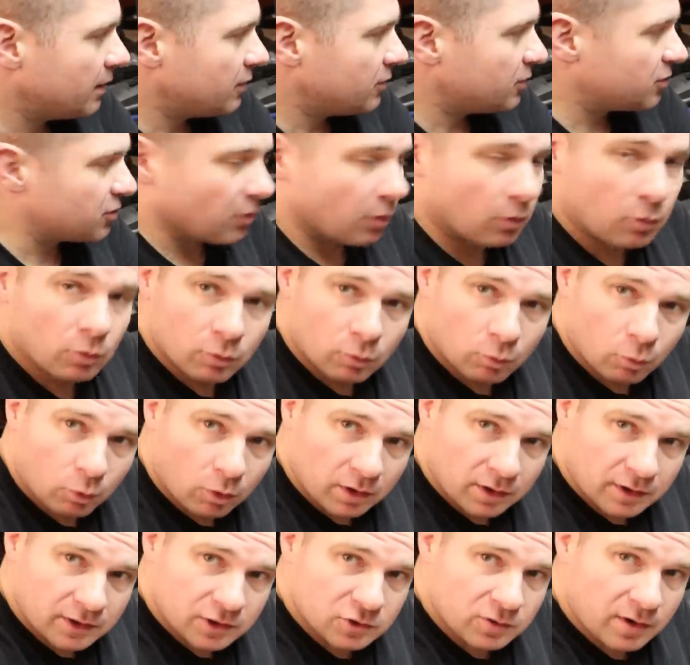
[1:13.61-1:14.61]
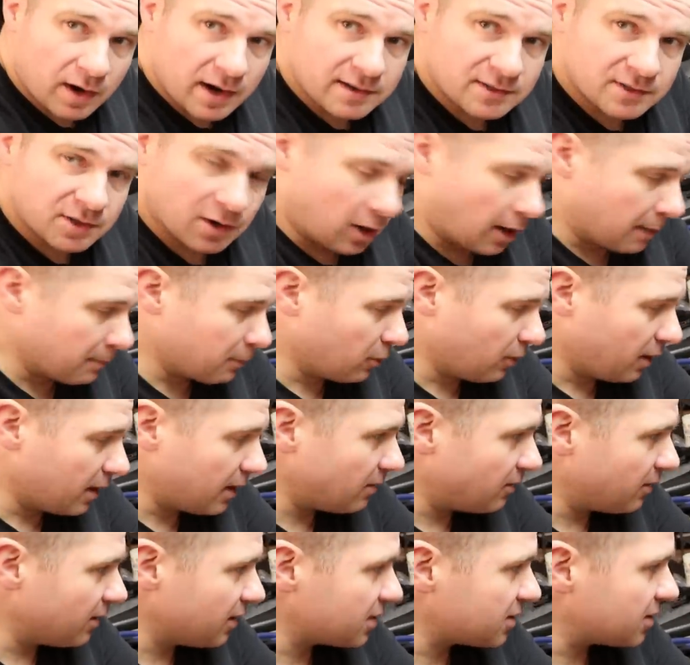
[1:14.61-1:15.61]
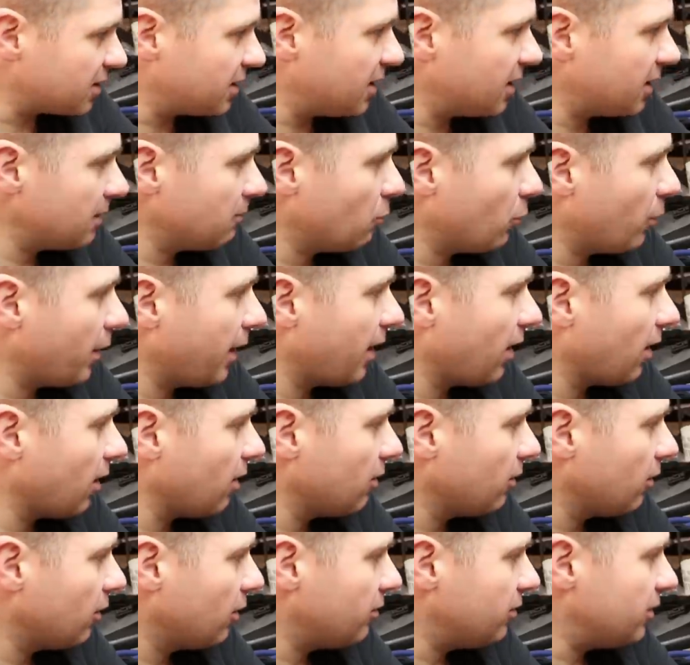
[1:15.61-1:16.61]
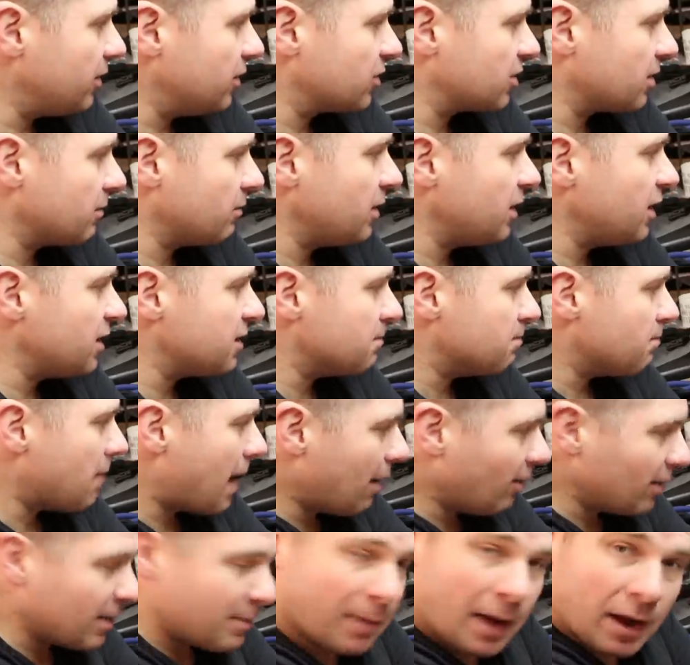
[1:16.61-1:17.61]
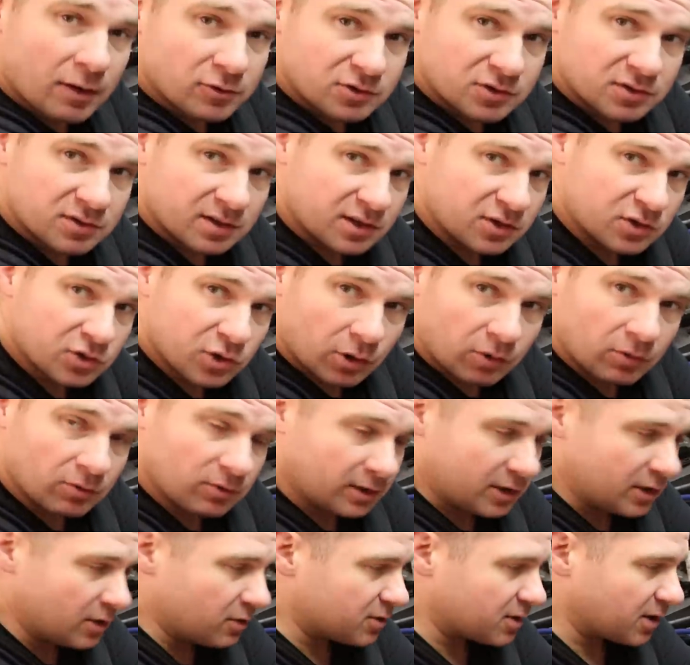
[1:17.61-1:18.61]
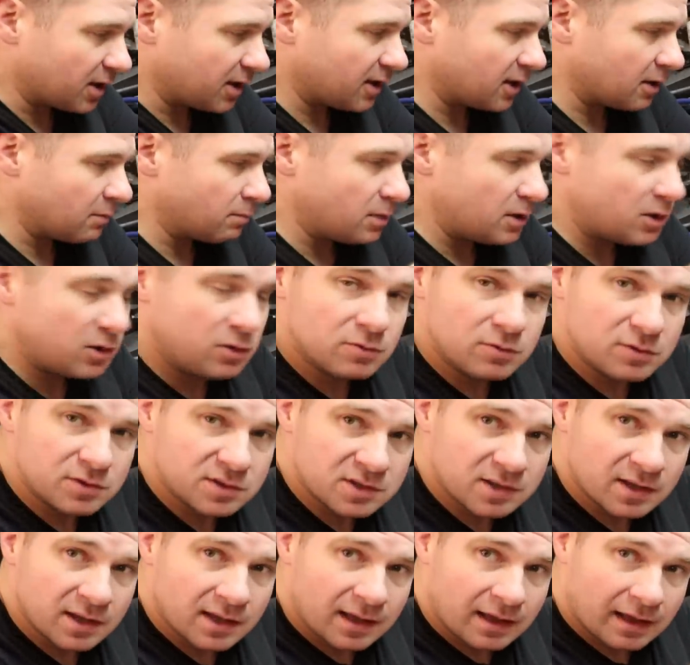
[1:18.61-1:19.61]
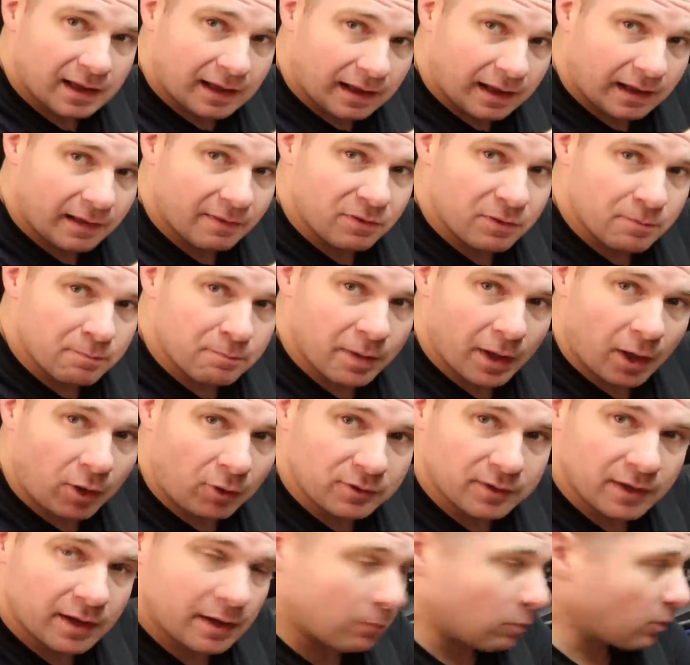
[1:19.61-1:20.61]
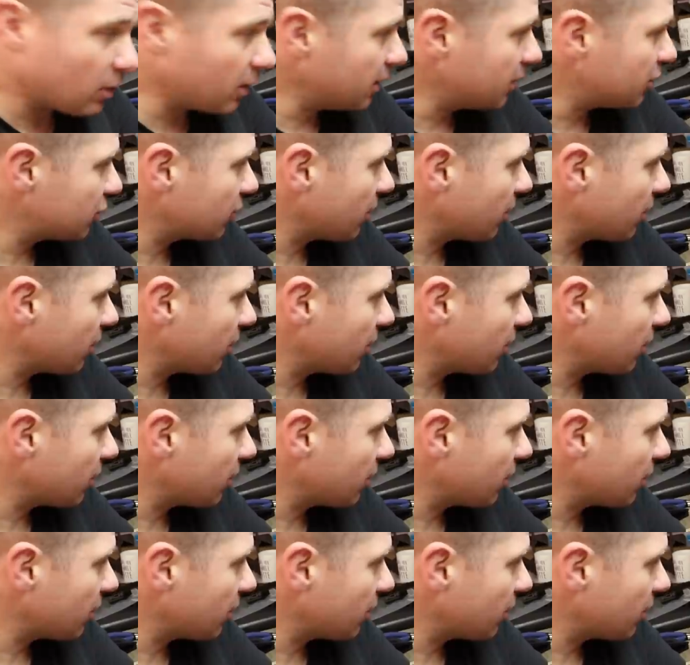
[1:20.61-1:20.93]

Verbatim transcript: So we're going to try to upgrade this, get him where some of these molle pouches that he's currently using can be used on the belt, and we're going to